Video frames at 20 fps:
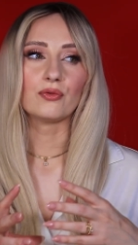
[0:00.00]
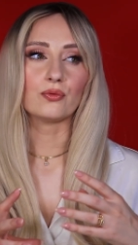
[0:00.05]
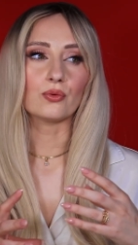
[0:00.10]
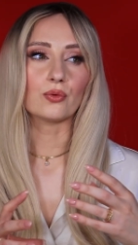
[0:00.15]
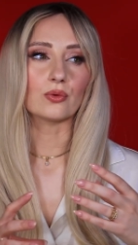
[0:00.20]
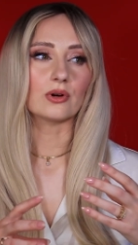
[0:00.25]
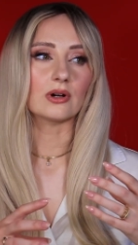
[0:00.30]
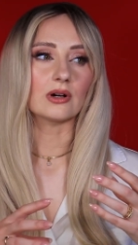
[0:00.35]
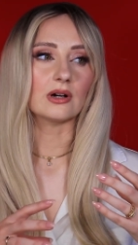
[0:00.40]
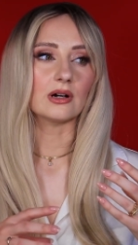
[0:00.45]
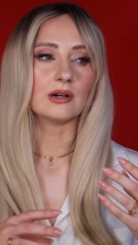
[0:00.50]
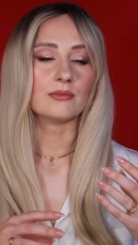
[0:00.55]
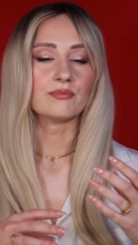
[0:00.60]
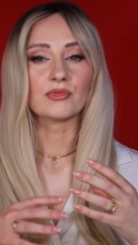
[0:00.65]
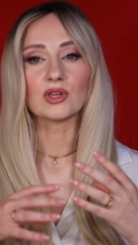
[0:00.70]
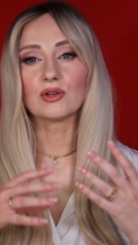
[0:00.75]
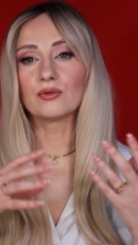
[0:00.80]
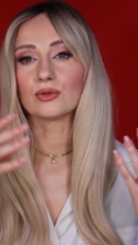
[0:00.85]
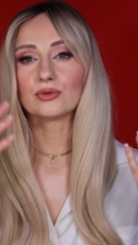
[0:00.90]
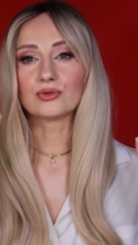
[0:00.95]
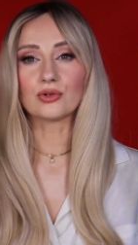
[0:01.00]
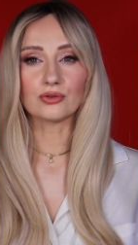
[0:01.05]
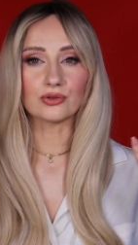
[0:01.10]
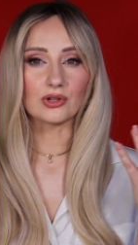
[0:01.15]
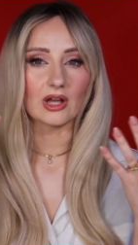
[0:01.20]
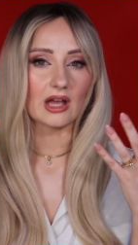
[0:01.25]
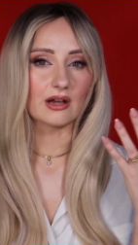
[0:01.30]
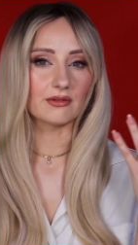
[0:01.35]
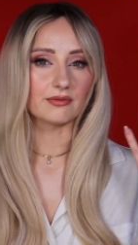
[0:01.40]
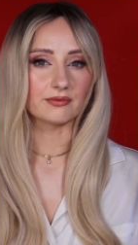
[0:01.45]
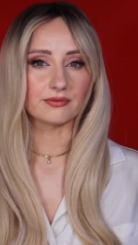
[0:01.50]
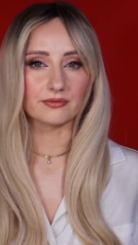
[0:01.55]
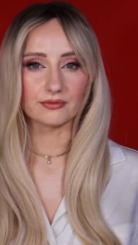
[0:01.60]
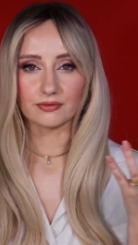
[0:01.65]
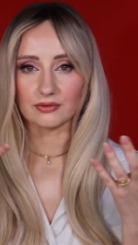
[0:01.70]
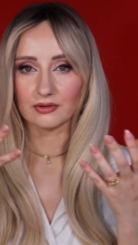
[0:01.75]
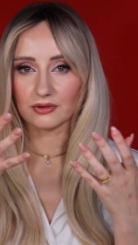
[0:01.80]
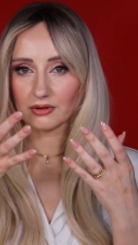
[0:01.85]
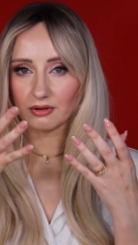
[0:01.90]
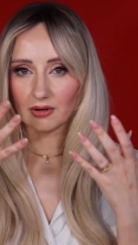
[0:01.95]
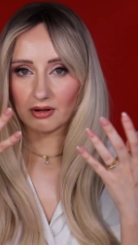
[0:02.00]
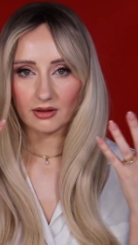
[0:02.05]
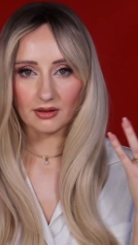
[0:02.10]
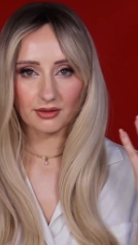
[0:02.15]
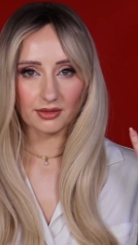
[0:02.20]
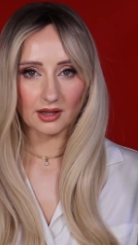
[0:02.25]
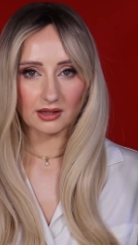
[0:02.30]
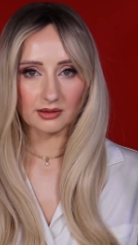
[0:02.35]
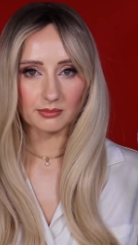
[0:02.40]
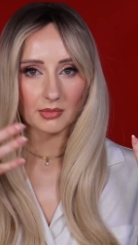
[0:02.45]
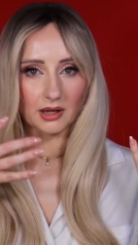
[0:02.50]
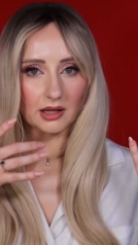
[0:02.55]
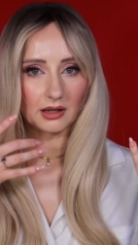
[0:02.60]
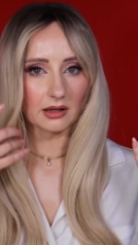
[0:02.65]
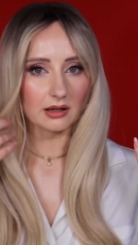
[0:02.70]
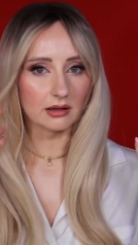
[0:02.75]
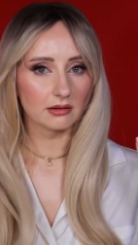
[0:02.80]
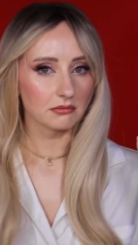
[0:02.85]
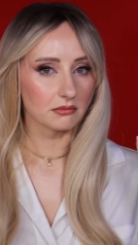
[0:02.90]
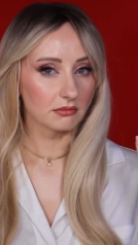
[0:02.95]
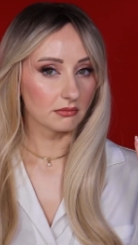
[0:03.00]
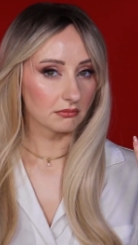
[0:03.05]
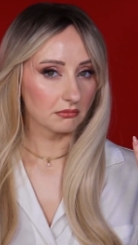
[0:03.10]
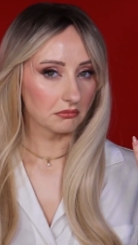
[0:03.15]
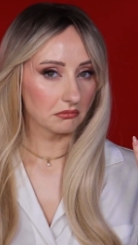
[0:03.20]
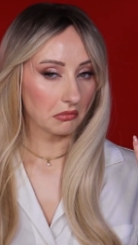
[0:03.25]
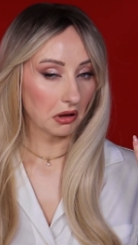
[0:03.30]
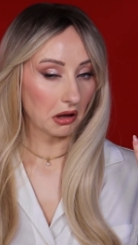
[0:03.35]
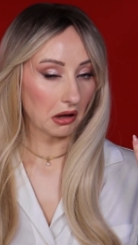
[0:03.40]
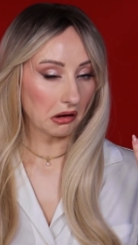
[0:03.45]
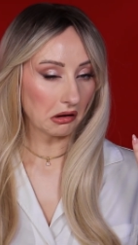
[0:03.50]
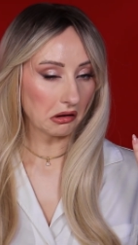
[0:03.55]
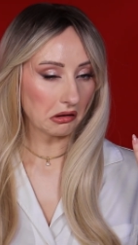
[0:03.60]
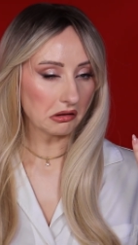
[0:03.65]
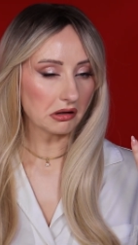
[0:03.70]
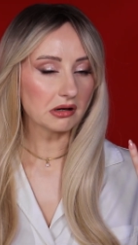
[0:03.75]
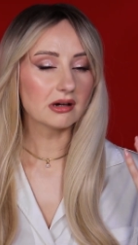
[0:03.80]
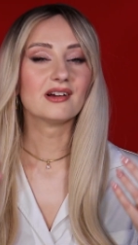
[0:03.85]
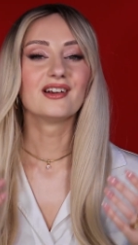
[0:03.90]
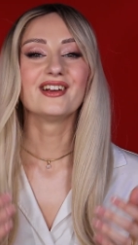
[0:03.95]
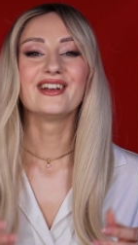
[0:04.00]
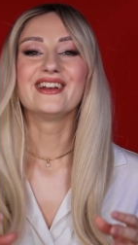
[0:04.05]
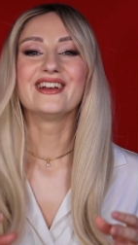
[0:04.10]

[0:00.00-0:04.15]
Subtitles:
For if you don't have that many hair,